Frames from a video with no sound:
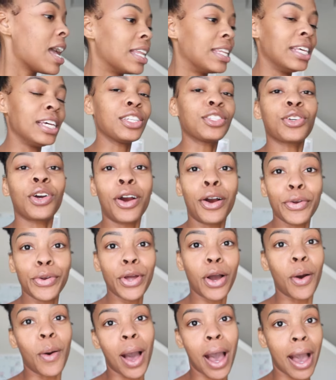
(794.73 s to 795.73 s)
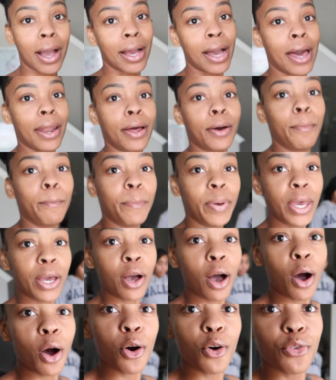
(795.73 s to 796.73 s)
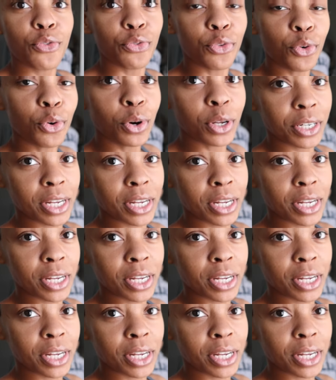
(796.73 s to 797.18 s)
This girl know I got a big old full